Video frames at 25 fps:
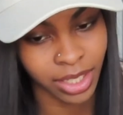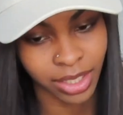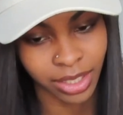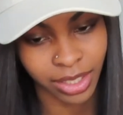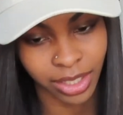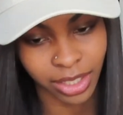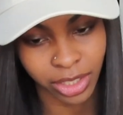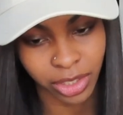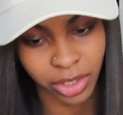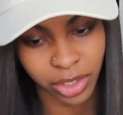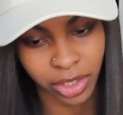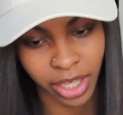
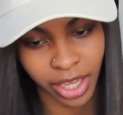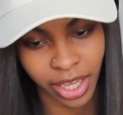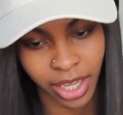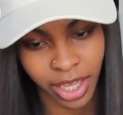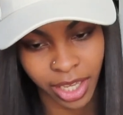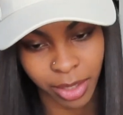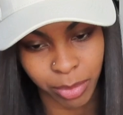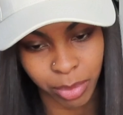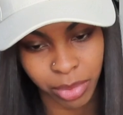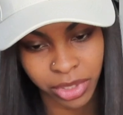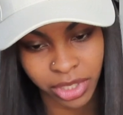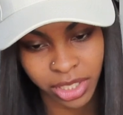You can
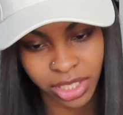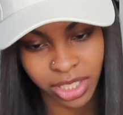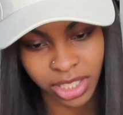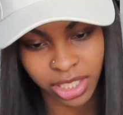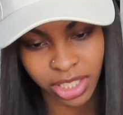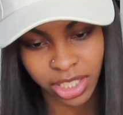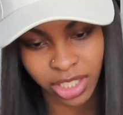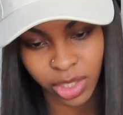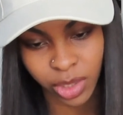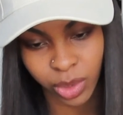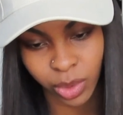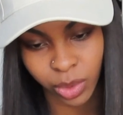add
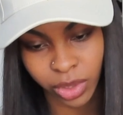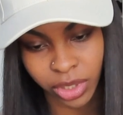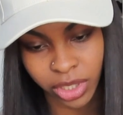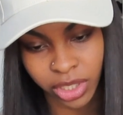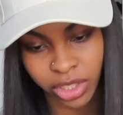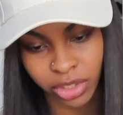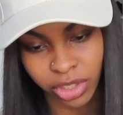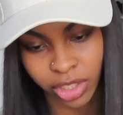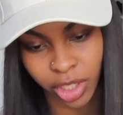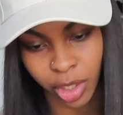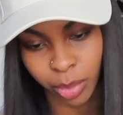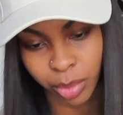pictures to it,
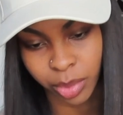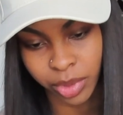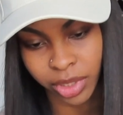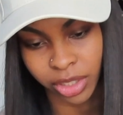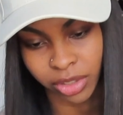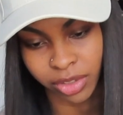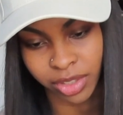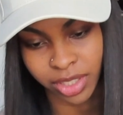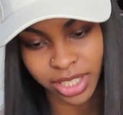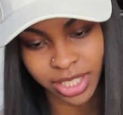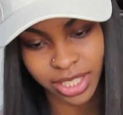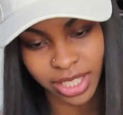you know, put
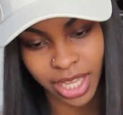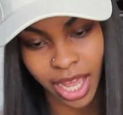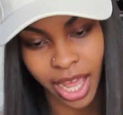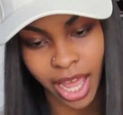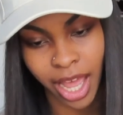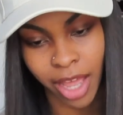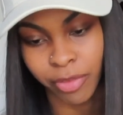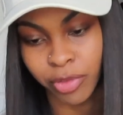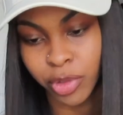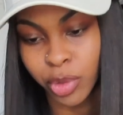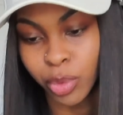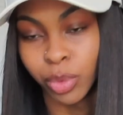on the
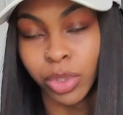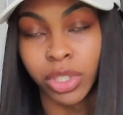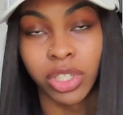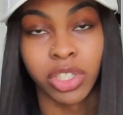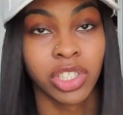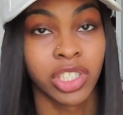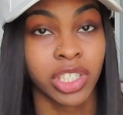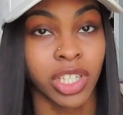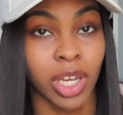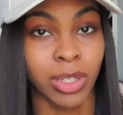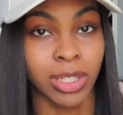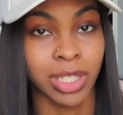side if you want to
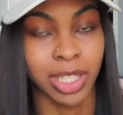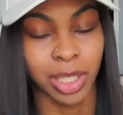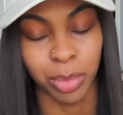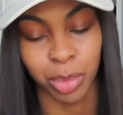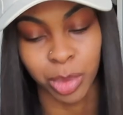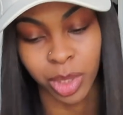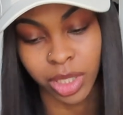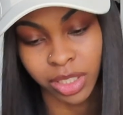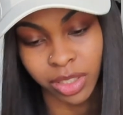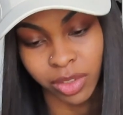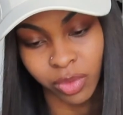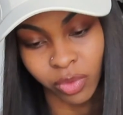show
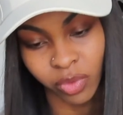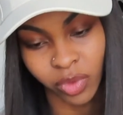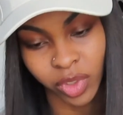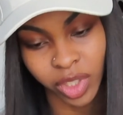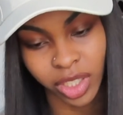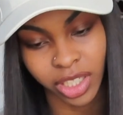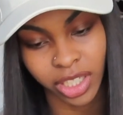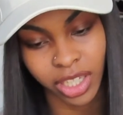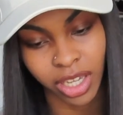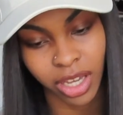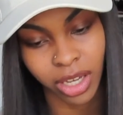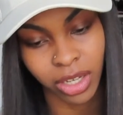something in a
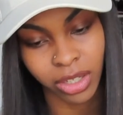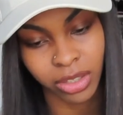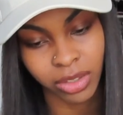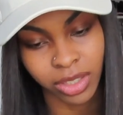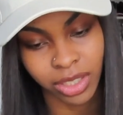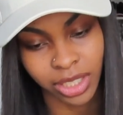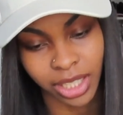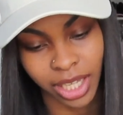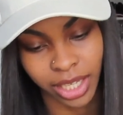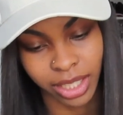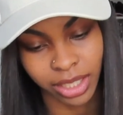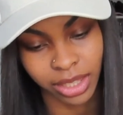
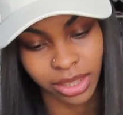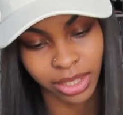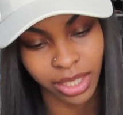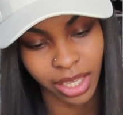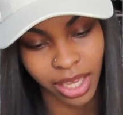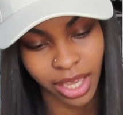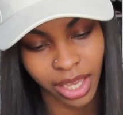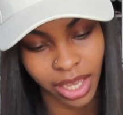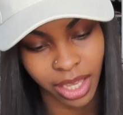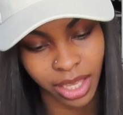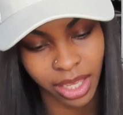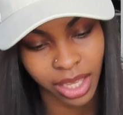video like
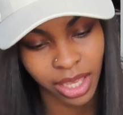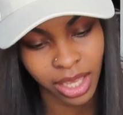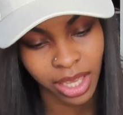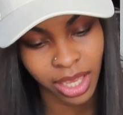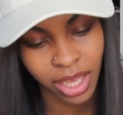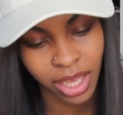that.